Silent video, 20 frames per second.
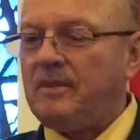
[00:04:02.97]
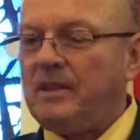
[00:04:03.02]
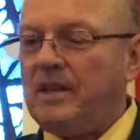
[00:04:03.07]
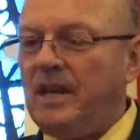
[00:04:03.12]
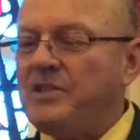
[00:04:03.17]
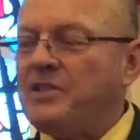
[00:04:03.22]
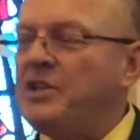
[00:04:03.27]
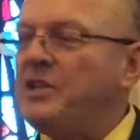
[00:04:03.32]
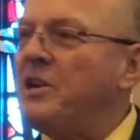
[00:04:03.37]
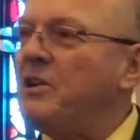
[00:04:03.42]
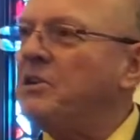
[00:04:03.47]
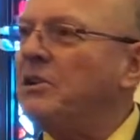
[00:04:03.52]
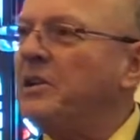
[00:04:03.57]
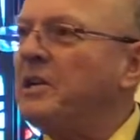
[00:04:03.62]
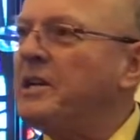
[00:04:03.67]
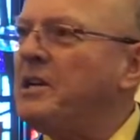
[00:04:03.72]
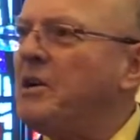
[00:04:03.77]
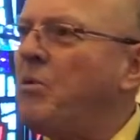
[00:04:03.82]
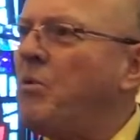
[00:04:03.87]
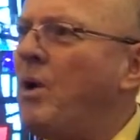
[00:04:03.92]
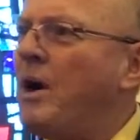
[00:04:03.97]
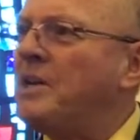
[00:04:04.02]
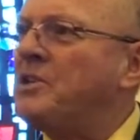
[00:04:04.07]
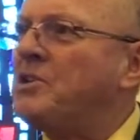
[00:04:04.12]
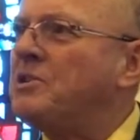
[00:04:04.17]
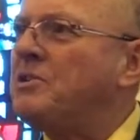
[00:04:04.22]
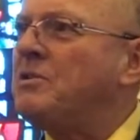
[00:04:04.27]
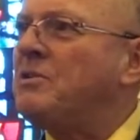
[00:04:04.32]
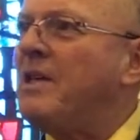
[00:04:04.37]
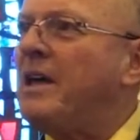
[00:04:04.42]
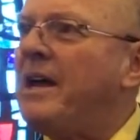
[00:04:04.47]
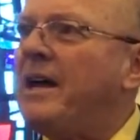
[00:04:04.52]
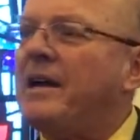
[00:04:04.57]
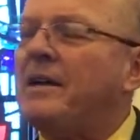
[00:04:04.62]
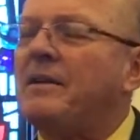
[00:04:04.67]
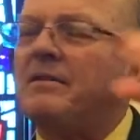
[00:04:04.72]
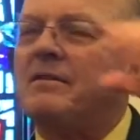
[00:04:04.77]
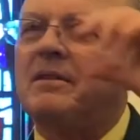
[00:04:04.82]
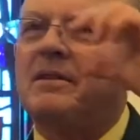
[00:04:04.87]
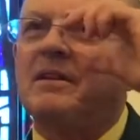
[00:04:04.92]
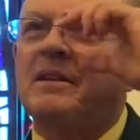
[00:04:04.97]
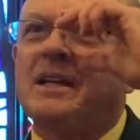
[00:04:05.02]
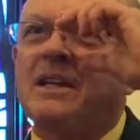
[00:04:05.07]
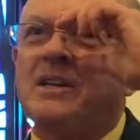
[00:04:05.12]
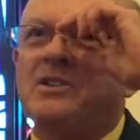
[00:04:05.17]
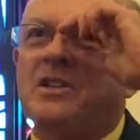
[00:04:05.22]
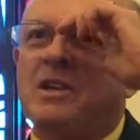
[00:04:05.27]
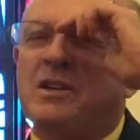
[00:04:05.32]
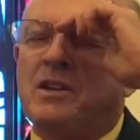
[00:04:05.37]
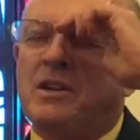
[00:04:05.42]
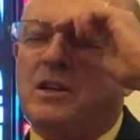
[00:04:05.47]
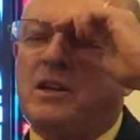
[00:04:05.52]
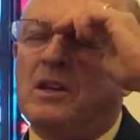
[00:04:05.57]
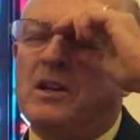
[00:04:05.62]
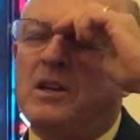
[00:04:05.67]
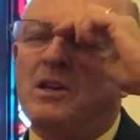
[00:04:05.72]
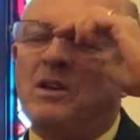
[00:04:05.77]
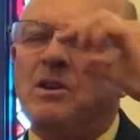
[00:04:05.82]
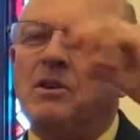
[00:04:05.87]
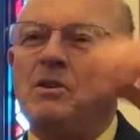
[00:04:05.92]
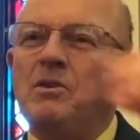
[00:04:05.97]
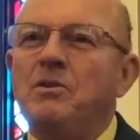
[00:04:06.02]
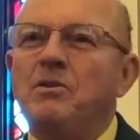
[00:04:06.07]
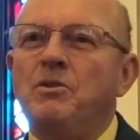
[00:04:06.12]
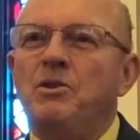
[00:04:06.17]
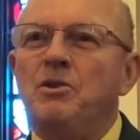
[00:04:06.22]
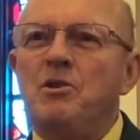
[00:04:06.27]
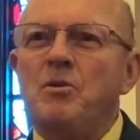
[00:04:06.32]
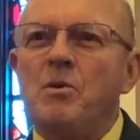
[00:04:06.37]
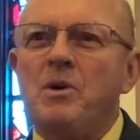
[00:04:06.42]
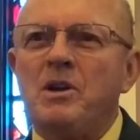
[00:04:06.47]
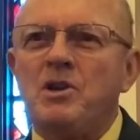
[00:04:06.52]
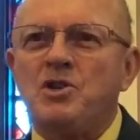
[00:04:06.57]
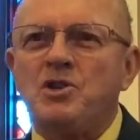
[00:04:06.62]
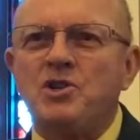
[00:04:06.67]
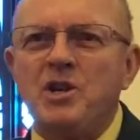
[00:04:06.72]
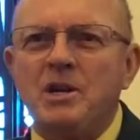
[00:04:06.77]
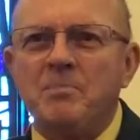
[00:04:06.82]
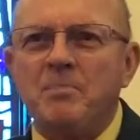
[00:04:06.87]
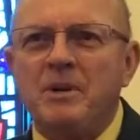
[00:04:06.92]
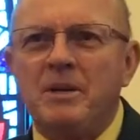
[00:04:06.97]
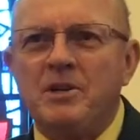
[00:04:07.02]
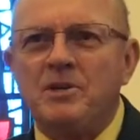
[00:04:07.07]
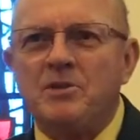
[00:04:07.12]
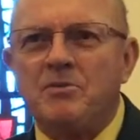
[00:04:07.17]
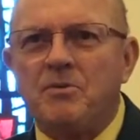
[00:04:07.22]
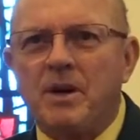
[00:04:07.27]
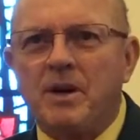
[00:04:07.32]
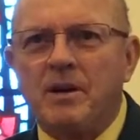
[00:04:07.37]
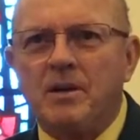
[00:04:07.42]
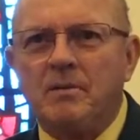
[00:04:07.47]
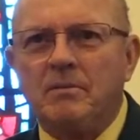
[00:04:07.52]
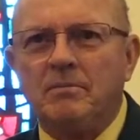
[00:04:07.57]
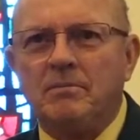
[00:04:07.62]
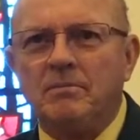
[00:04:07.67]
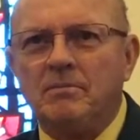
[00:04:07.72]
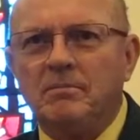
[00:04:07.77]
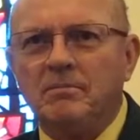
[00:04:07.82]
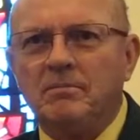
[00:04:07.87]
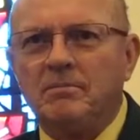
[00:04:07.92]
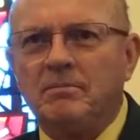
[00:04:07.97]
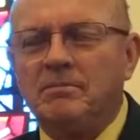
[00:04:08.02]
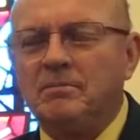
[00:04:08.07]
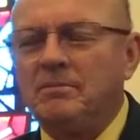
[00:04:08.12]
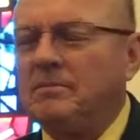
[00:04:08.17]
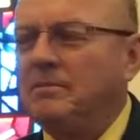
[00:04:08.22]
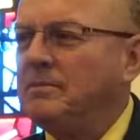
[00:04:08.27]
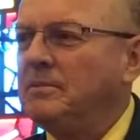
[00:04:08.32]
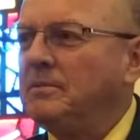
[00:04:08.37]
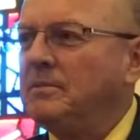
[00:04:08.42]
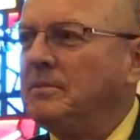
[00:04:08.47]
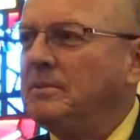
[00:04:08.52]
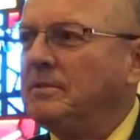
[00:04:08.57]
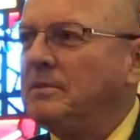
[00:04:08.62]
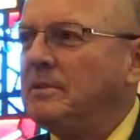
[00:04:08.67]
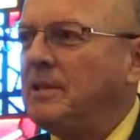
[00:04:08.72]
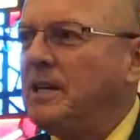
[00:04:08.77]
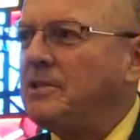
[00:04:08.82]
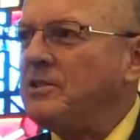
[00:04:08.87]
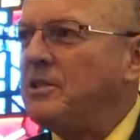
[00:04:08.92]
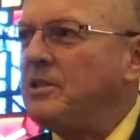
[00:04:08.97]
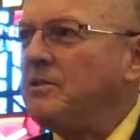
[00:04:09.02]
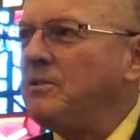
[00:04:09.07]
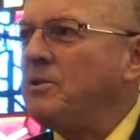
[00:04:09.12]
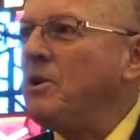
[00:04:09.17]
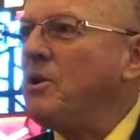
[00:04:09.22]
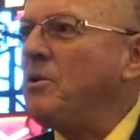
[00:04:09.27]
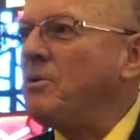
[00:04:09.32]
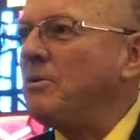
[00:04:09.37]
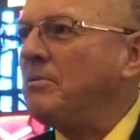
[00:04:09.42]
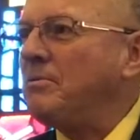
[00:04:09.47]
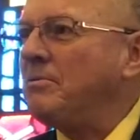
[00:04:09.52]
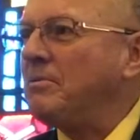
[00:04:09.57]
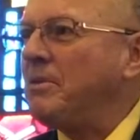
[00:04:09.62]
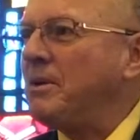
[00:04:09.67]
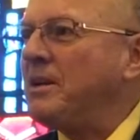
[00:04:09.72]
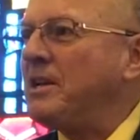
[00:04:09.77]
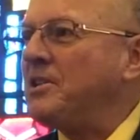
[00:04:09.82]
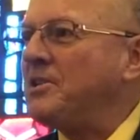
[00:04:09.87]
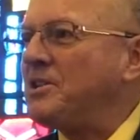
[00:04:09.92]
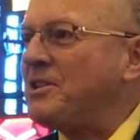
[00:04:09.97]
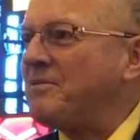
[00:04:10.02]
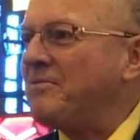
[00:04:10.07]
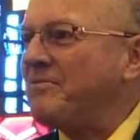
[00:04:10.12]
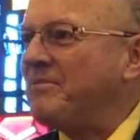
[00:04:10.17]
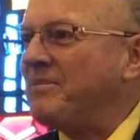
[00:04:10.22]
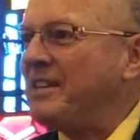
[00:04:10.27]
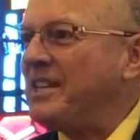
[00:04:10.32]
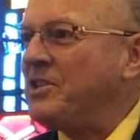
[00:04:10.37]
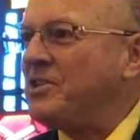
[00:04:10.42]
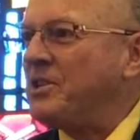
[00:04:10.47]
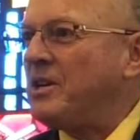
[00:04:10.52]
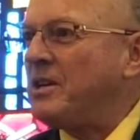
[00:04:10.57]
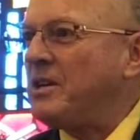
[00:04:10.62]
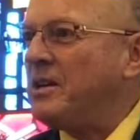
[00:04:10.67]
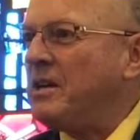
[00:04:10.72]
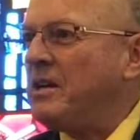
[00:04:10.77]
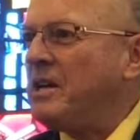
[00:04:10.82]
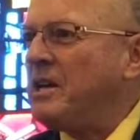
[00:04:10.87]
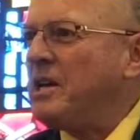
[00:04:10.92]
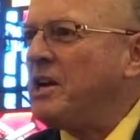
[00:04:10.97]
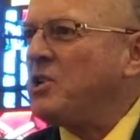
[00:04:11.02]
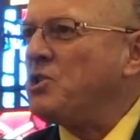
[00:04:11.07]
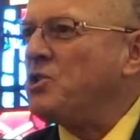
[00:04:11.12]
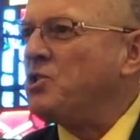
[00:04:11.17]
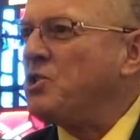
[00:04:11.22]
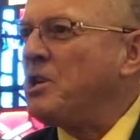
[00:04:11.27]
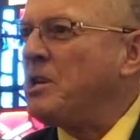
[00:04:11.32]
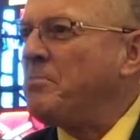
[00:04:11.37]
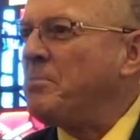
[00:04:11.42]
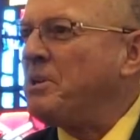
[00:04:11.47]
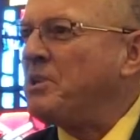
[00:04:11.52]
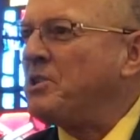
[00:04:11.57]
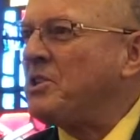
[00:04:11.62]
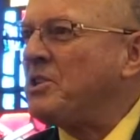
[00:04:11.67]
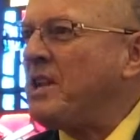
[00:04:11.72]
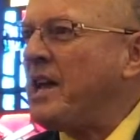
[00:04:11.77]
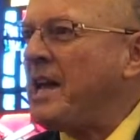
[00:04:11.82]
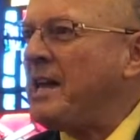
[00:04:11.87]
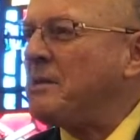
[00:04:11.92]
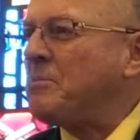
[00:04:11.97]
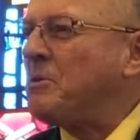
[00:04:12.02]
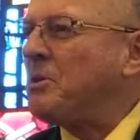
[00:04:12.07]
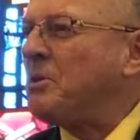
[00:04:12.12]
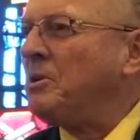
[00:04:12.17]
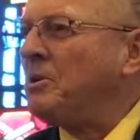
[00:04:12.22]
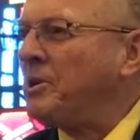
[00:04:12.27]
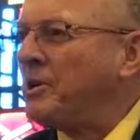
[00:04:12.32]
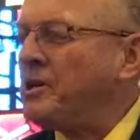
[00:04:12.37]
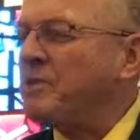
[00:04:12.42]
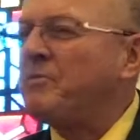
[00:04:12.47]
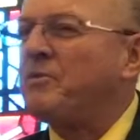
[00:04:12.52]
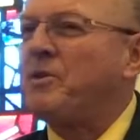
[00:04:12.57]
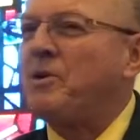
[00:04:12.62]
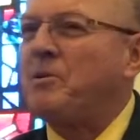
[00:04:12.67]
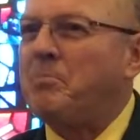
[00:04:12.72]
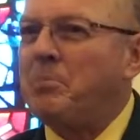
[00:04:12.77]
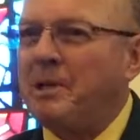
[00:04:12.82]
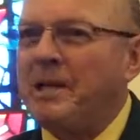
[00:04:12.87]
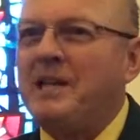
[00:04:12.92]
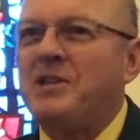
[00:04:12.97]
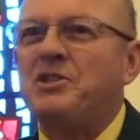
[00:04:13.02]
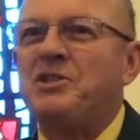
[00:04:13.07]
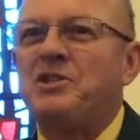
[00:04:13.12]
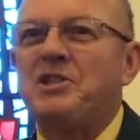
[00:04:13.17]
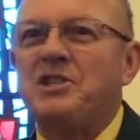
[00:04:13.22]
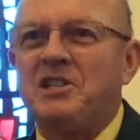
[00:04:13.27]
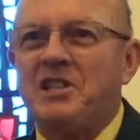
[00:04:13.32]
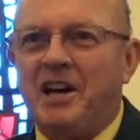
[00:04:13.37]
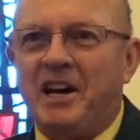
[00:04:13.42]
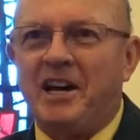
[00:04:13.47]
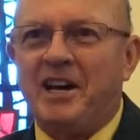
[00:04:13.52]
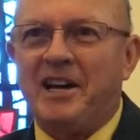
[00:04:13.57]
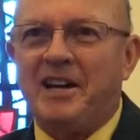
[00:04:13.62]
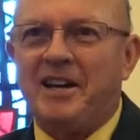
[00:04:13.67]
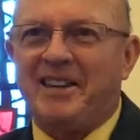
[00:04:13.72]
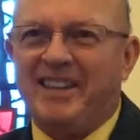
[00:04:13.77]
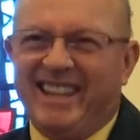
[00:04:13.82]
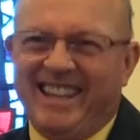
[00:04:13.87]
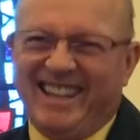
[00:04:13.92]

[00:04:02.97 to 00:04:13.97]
I said, "Uncle Leo, why'd you do that?" He said, "You know what a sheep is, Ron?" I said, "No, what is it?" And he said, "A sheep is an animal looking for a place to die."